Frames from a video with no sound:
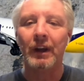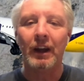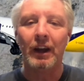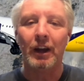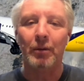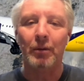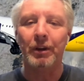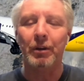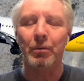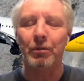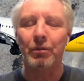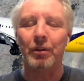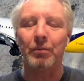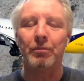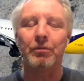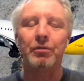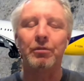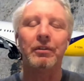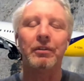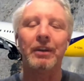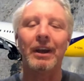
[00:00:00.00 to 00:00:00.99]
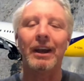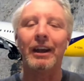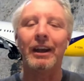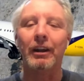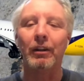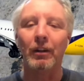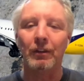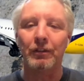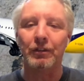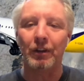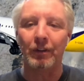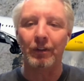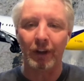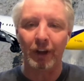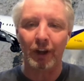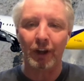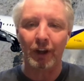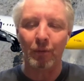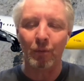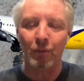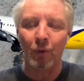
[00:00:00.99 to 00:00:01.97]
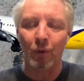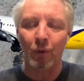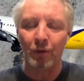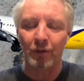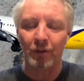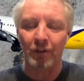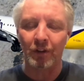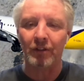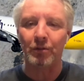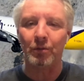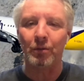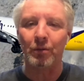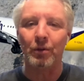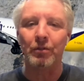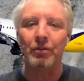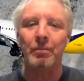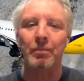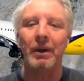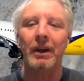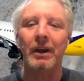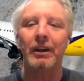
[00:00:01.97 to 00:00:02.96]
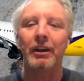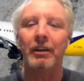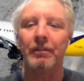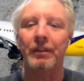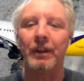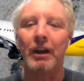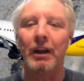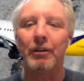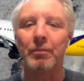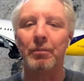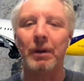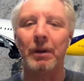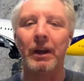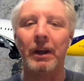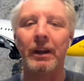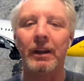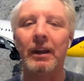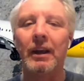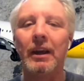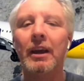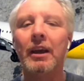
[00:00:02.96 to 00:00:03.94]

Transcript: I mean, he was up to his ankles, I think, in water towards the back of the aeroplane.